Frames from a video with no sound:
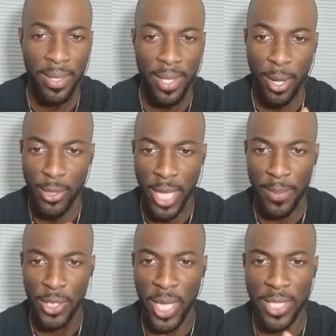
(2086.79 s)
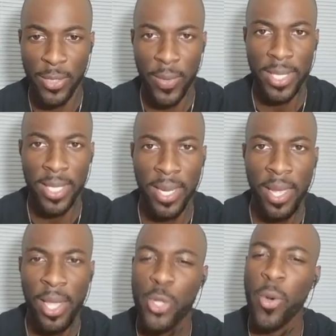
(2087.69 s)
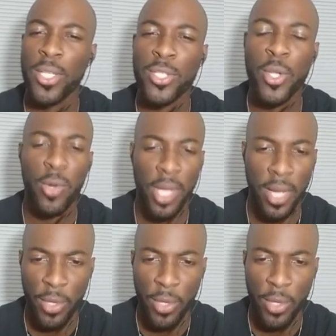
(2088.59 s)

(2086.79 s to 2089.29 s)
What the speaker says: There go Thomas Johnson right there. You are so loved